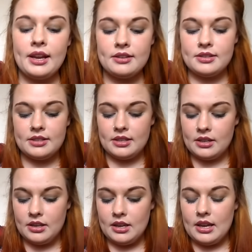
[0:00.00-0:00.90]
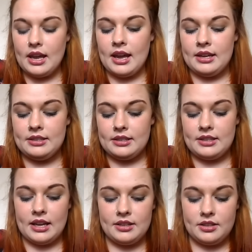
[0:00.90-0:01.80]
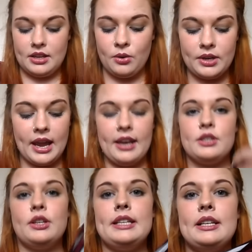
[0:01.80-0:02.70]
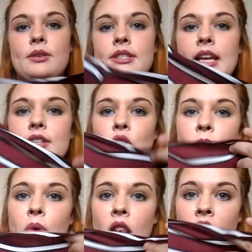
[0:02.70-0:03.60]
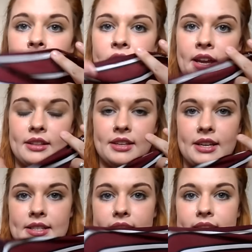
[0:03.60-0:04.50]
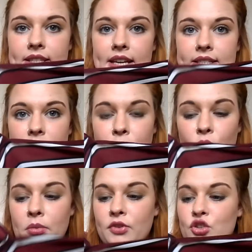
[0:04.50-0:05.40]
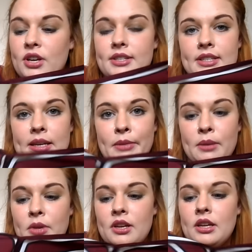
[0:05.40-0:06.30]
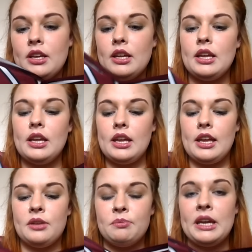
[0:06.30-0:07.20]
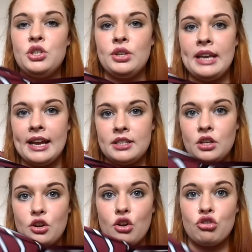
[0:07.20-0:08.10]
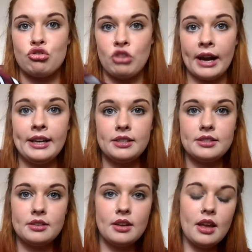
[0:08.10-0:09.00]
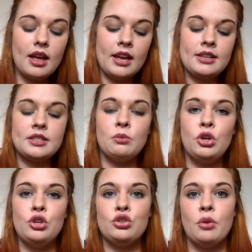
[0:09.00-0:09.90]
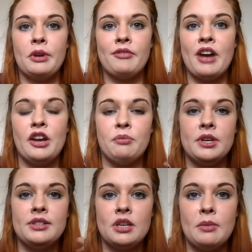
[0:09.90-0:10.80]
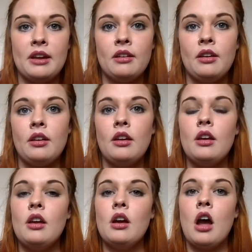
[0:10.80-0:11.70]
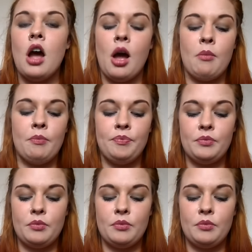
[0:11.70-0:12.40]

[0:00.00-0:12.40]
it. And that's, oh again, it's got these little slits. I'm loving these slits at the bottom of your dresses at the moment. It makes your legs look great. And as someone who's not a big fan of my stomach, I